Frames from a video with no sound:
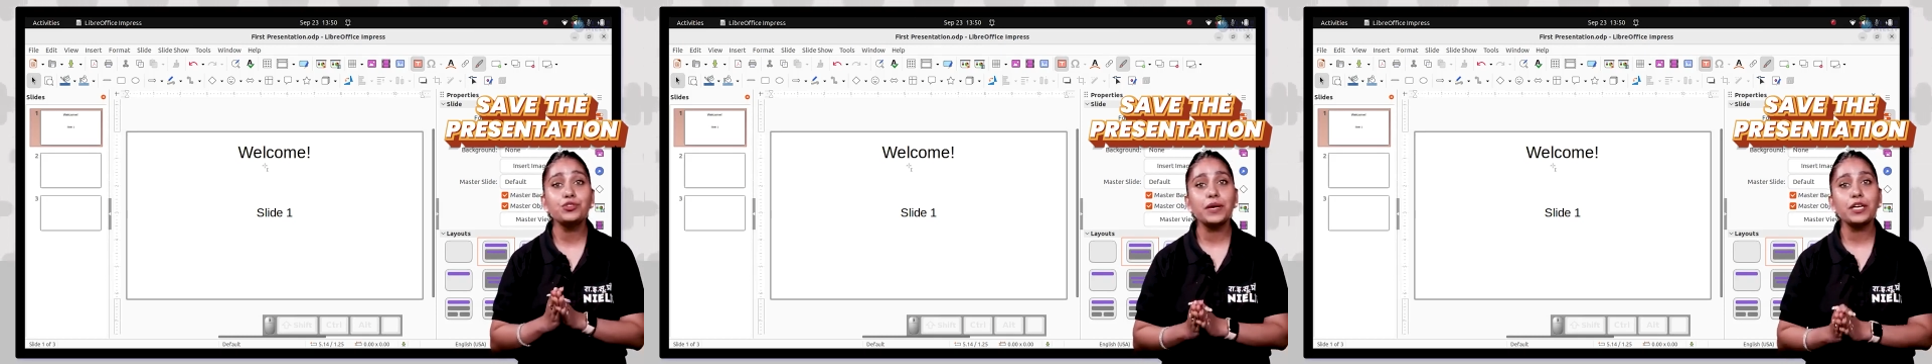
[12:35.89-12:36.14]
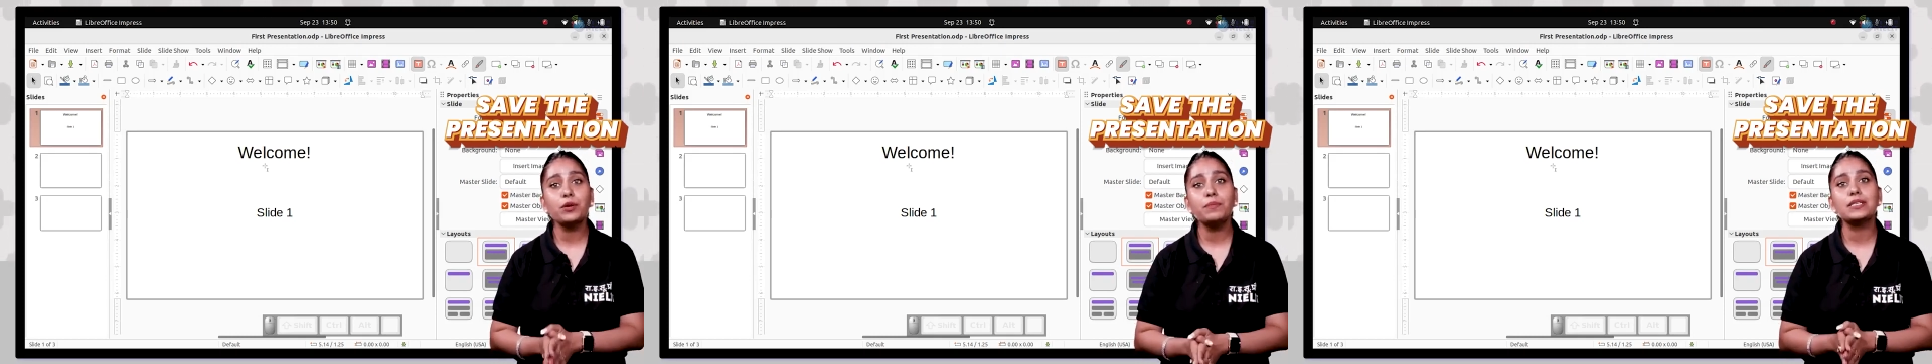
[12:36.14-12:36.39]
make
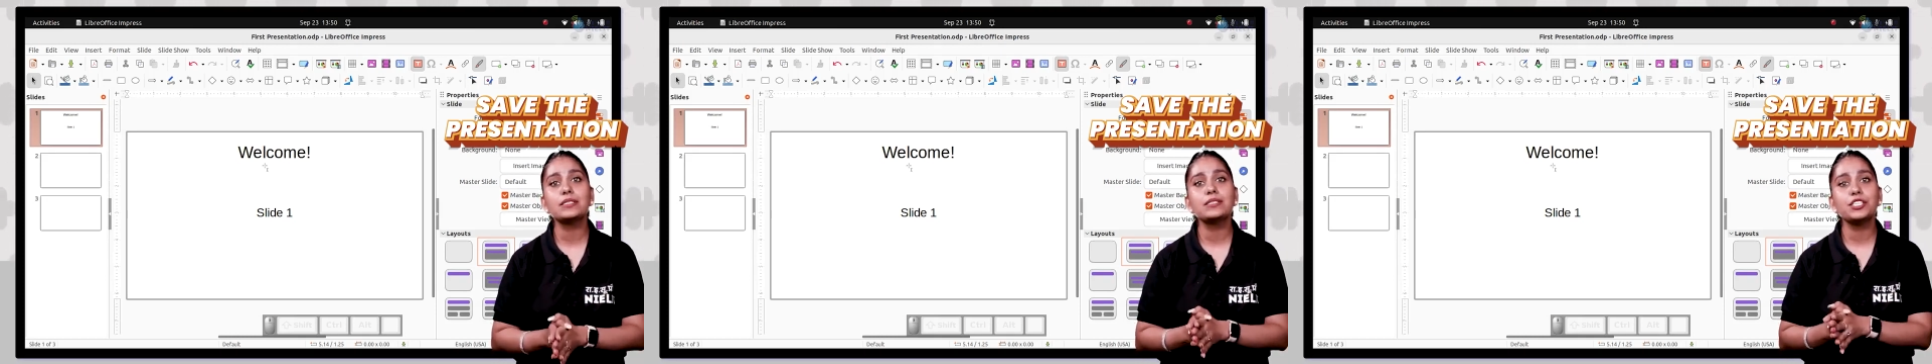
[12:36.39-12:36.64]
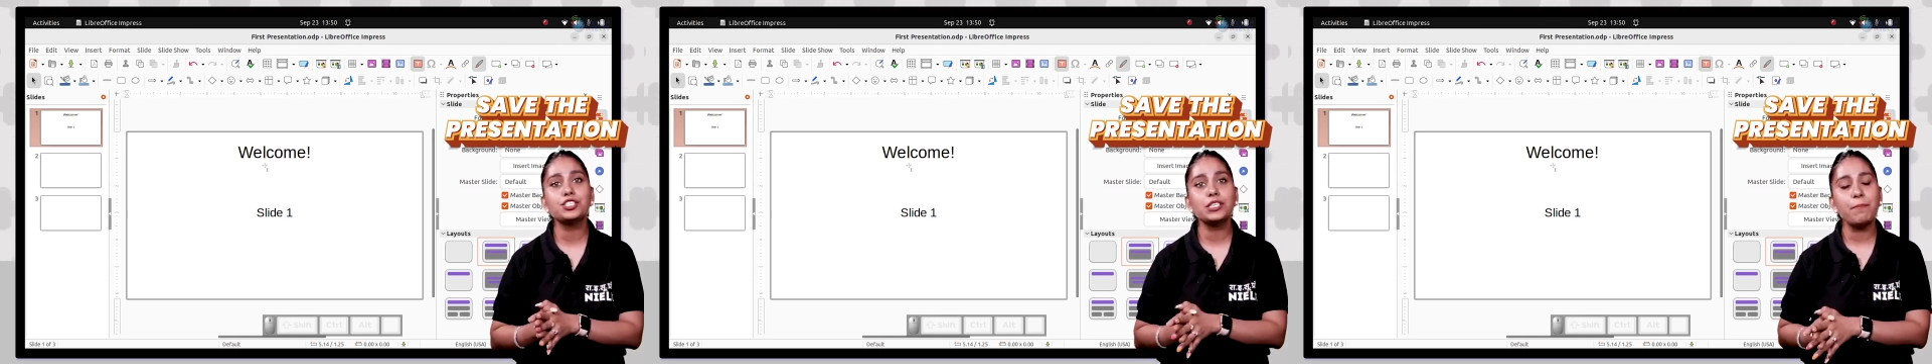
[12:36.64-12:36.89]
your
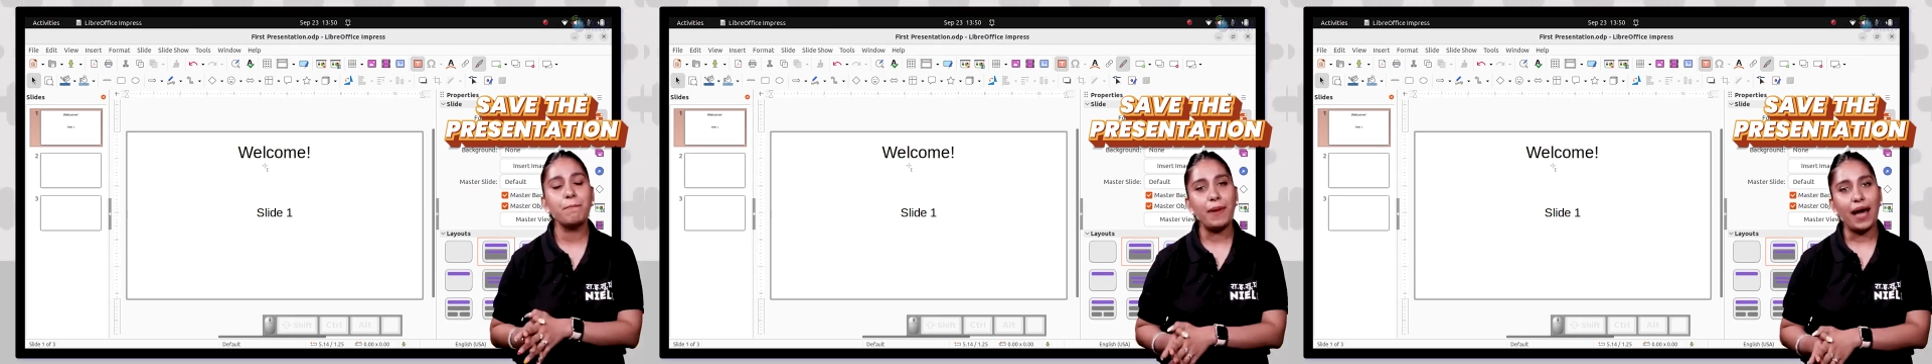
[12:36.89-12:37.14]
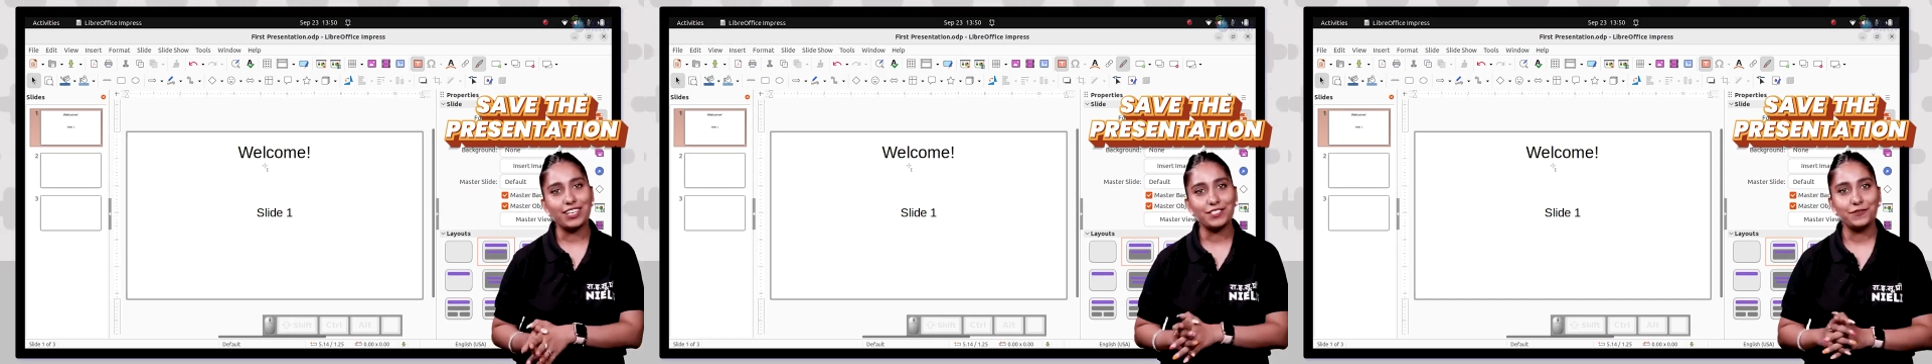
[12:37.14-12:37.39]
presentation
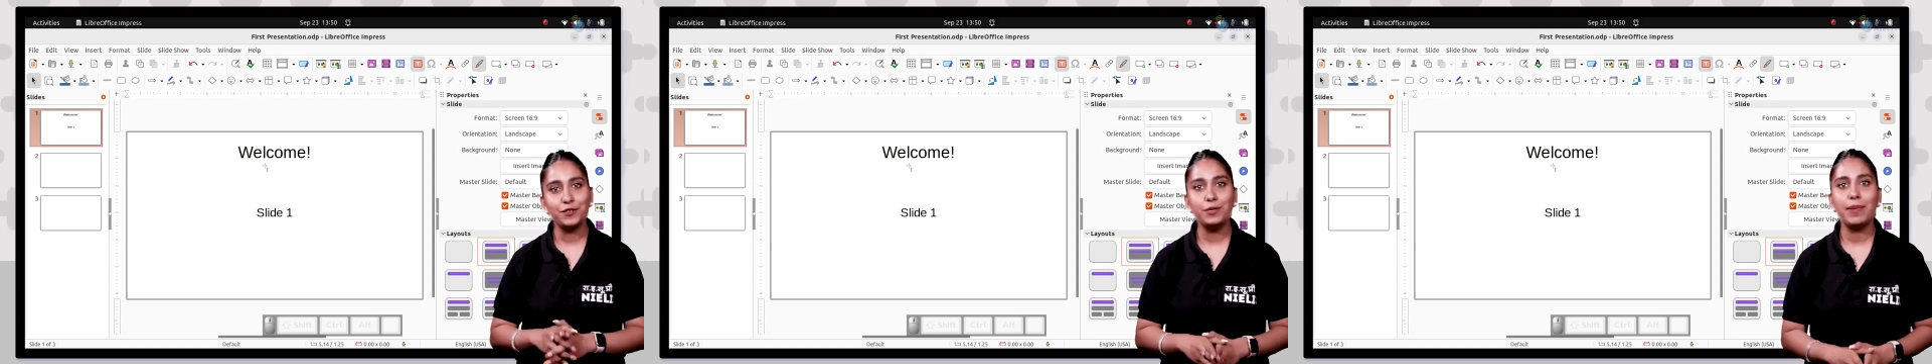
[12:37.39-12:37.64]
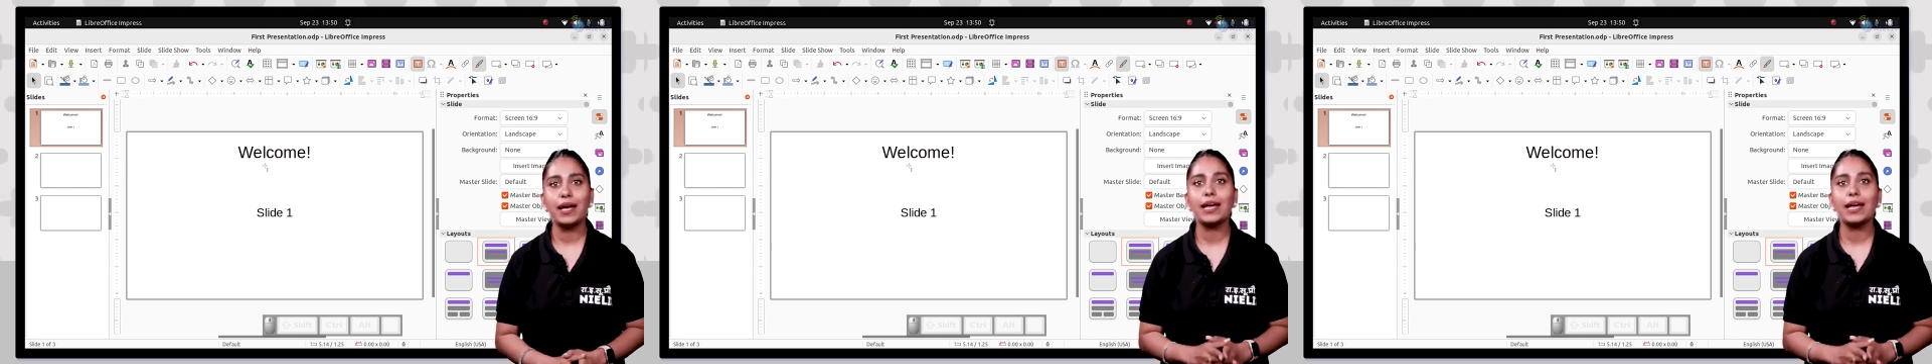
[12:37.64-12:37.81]
impactful by